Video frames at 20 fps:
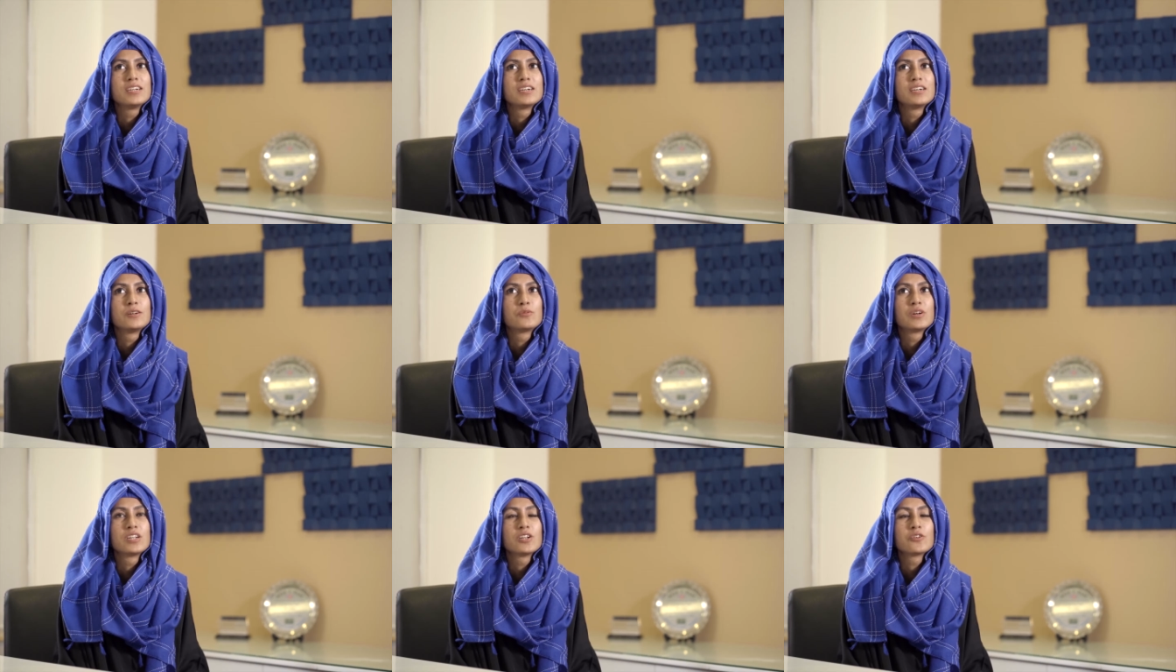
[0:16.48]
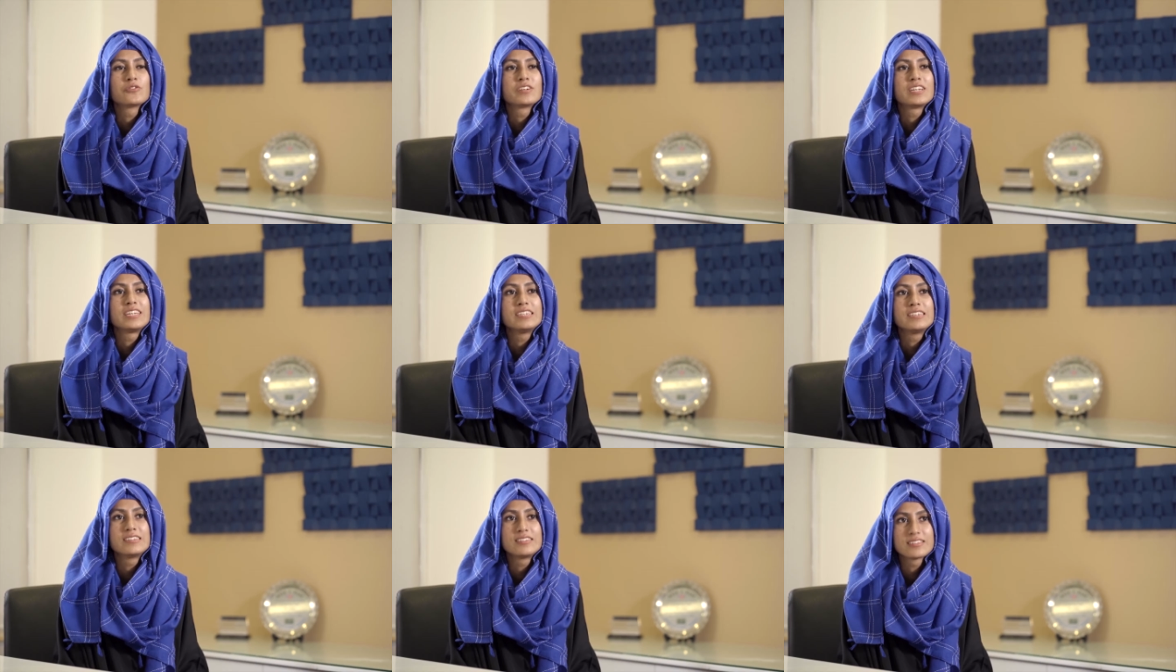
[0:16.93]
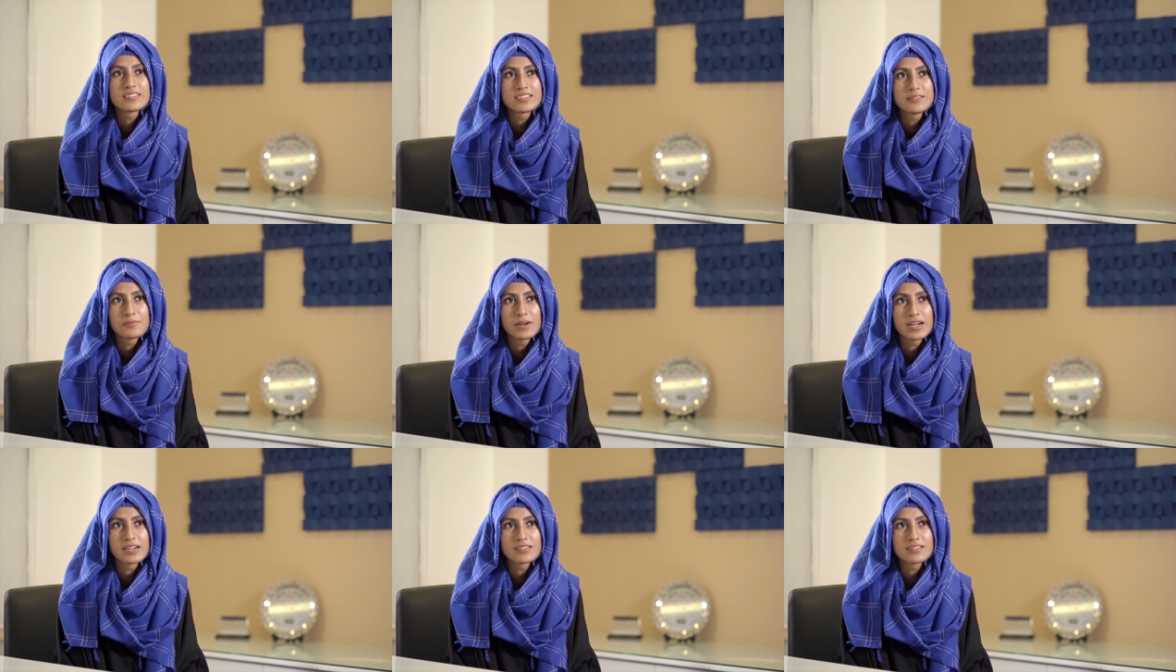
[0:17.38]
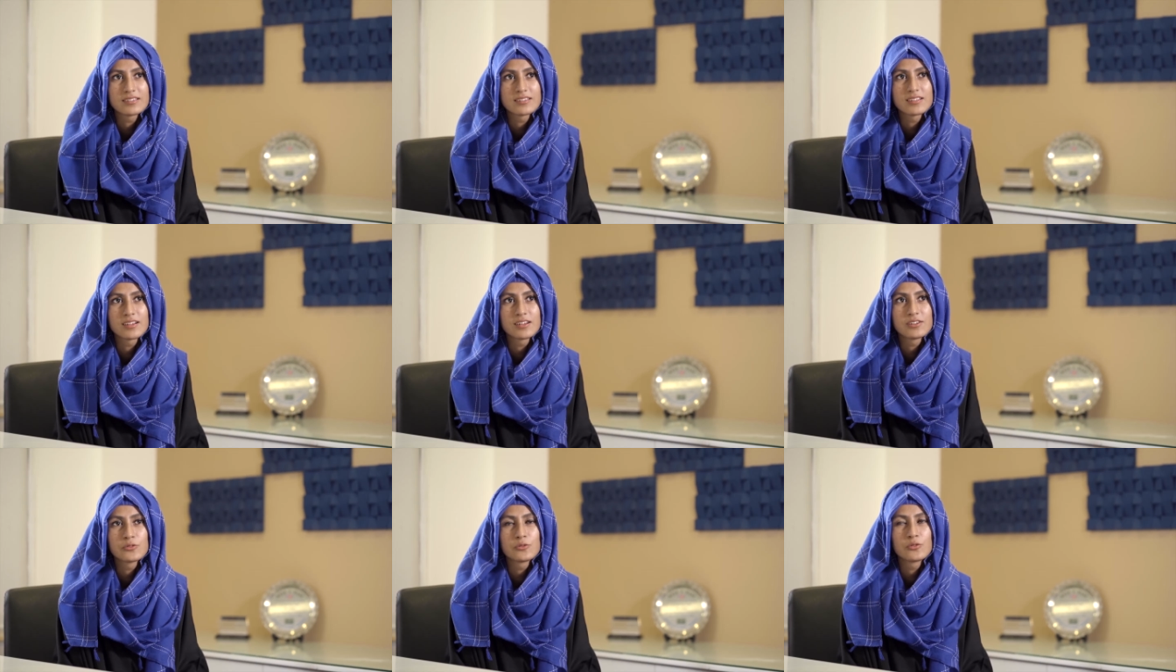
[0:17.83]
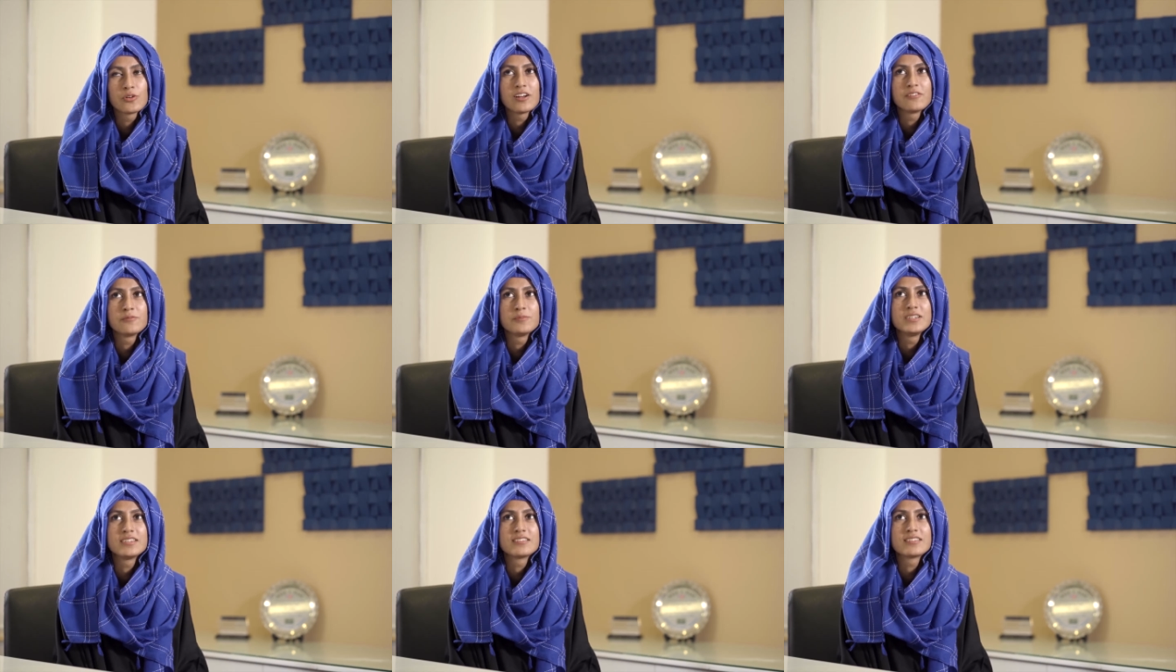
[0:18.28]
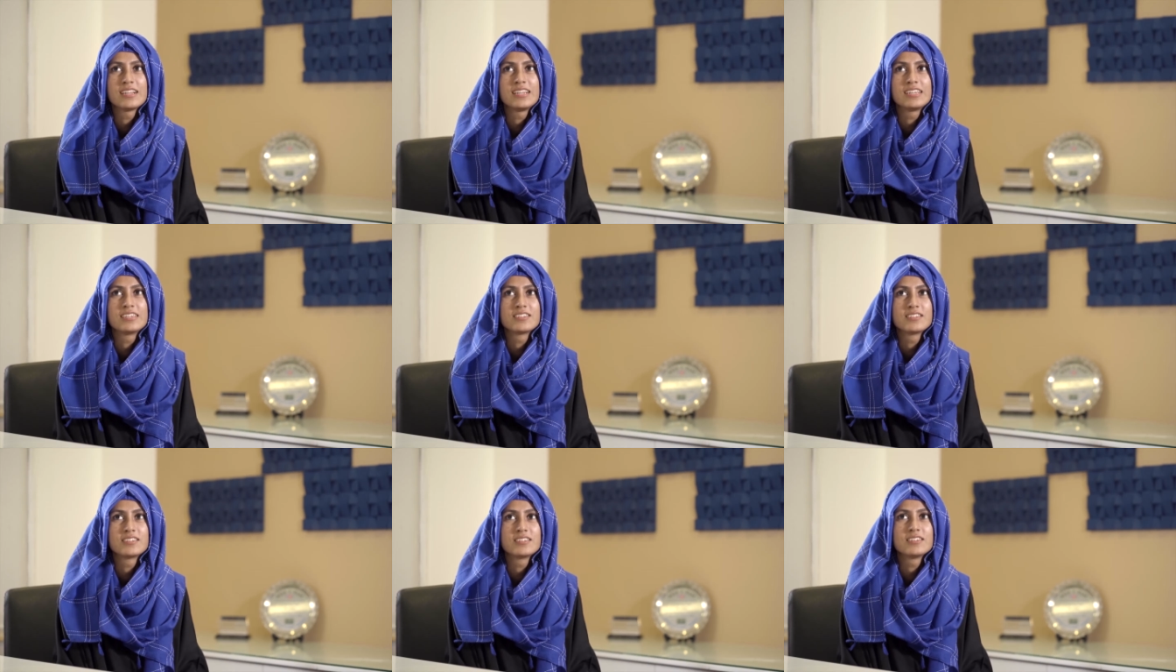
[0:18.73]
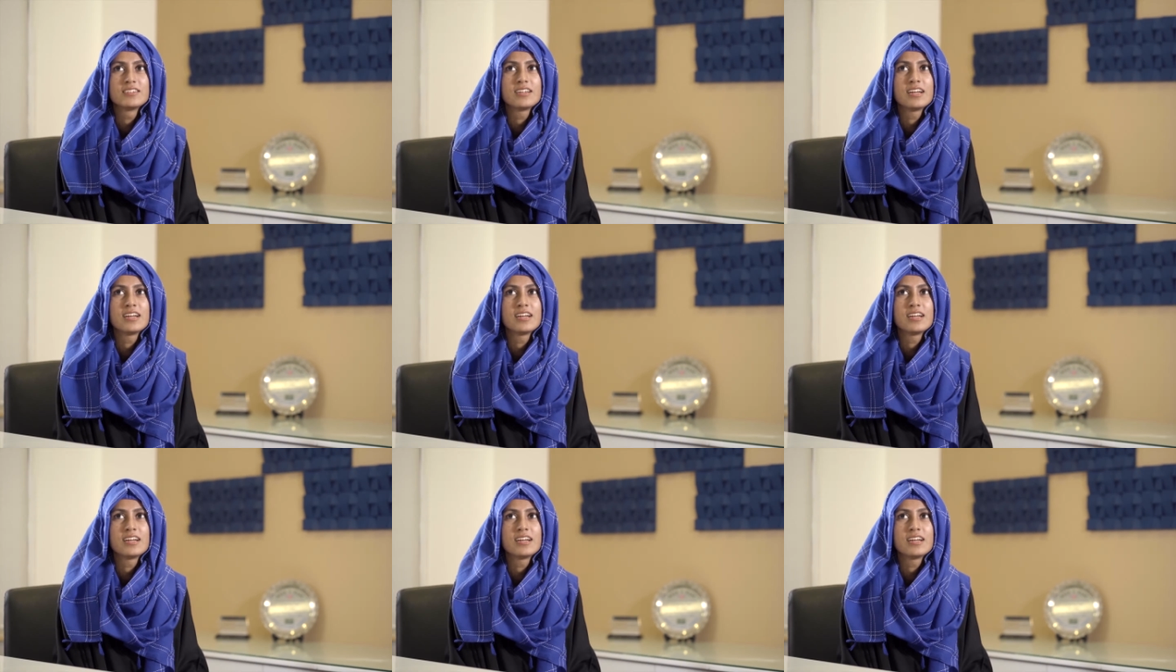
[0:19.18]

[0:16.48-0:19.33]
uh, one of 10 girls in Pakistan who have been selected